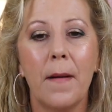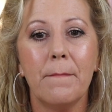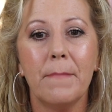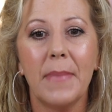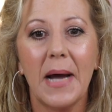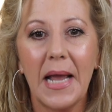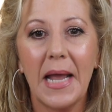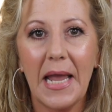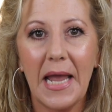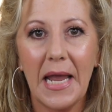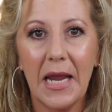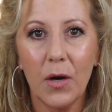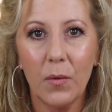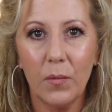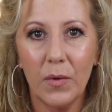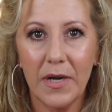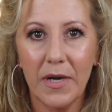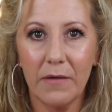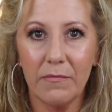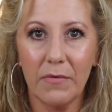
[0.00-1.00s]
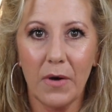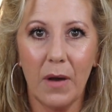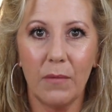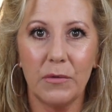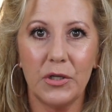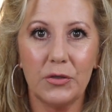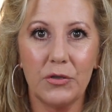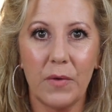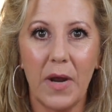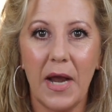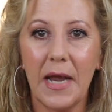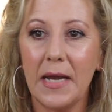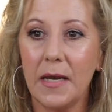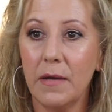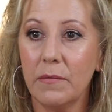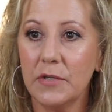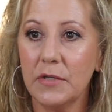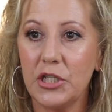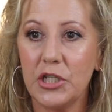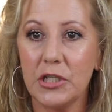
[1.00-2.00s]
my hair, whenever I would dry it,
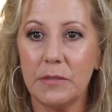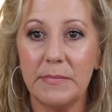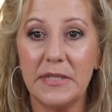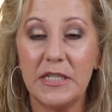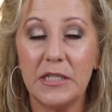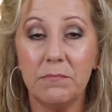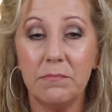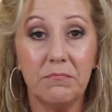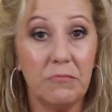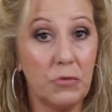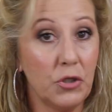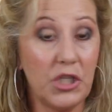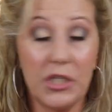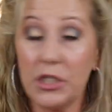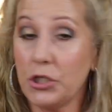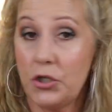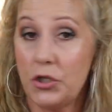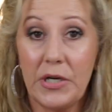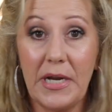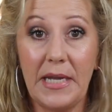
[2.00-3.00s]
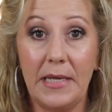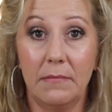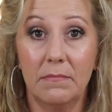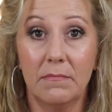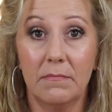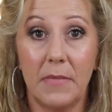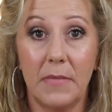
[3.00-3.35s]
it would just be straight.